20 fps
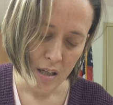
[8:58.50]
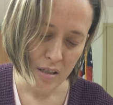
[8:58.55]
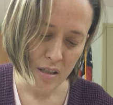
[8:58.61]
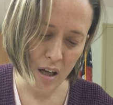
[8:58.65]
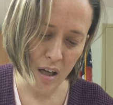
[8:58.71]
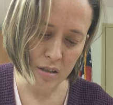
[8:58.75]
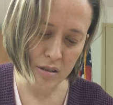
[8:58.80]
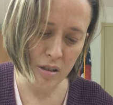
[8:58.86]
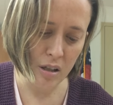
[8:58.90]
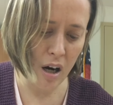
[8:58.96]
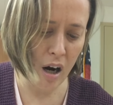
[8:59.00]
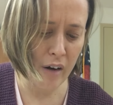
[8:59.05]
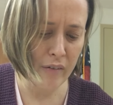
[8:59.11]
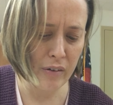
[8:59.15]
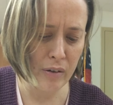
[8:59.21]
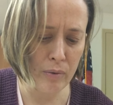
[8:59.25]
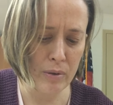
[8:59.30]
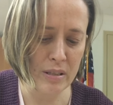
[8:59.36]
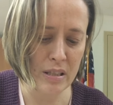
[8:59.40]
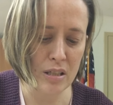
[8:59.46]
Dr.
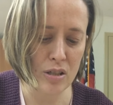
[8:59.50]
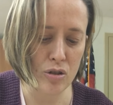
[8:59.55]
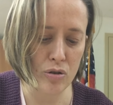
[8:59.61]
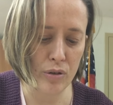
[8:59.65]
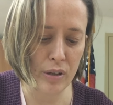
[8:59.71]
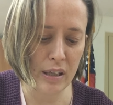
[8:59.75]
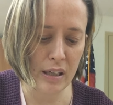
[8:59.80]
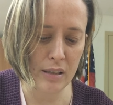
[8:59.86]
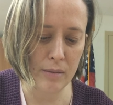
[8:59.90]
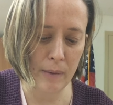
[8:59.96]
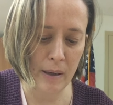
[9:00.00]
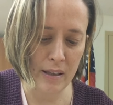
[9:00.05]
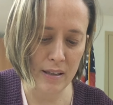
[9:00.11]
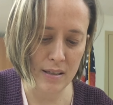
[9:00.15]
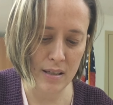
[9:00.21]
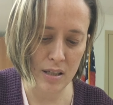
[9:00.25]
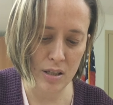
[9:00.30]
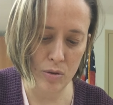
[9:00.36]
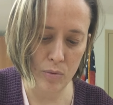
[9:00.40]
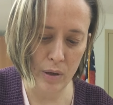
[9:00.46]
Harvey was intrigued by the
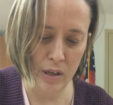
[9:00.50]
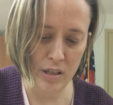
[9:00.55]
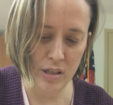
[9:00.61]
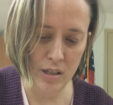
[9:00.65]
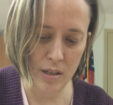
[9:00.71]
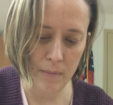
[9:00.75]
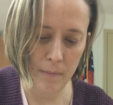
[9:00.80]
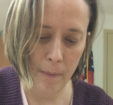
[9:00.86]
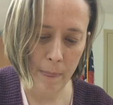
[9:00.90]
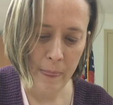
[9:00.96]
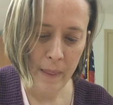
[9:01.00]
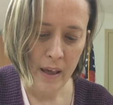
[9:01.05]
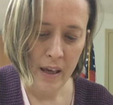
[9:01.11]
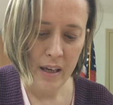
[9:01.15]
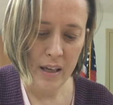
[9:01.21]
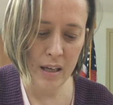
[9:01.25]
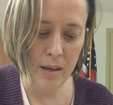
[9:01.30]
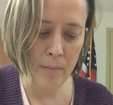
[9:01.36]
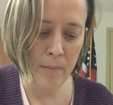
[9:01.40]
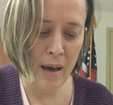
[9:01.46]
situation.
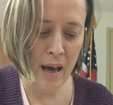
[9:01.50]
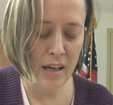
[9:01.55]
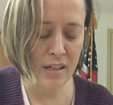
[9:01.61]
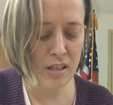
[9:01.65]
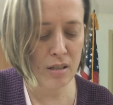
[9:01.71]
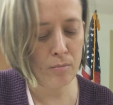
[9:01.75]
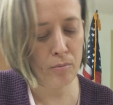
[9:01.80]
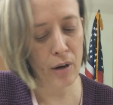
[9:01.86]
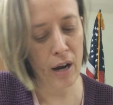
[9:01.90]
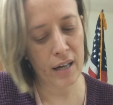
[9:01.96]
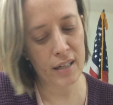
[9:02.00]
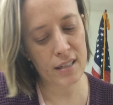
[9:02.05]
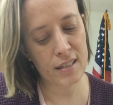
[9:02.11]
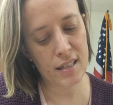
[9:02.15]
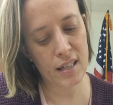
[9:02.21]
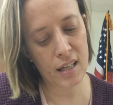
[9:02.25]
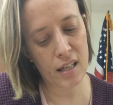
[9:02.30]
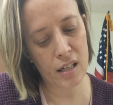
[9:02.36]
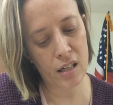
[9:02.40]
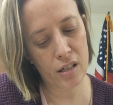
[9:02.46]
He imagined
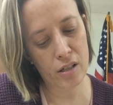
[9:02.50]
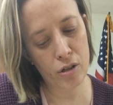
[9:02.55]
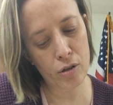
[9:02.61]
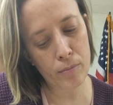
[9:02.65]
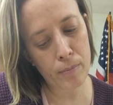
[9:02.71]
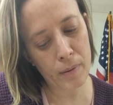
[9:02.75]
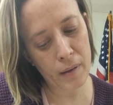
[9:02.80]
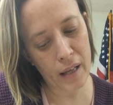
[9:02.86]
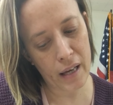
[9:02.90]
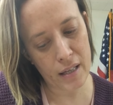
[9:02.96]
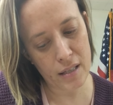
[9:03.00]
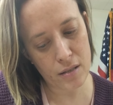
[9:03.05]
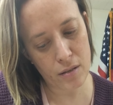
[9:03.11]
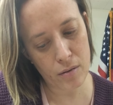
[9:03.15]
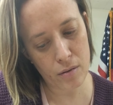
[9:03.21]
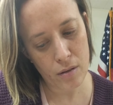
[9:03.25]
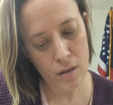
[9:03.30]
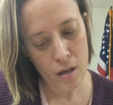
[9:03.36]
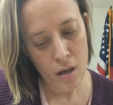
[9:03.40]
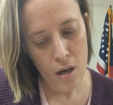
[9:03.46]
practicing in a new
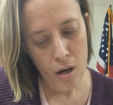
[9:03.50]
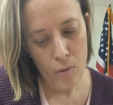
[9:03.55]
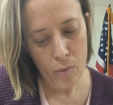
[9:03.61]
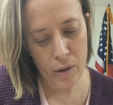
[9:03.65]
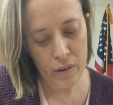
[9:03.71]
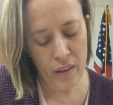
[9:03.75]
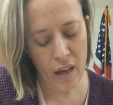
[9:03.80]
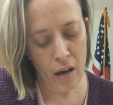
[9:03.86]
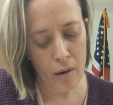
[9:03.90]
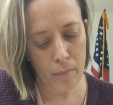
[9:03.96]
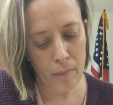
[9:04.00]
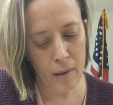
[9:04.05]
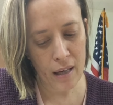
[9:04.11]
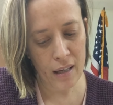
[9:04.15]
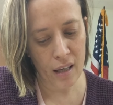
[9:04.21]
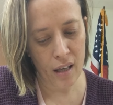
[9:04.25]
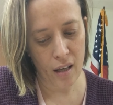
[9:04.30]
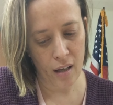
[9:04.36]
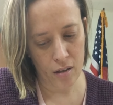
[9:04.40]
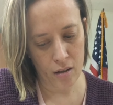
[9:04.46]
place without making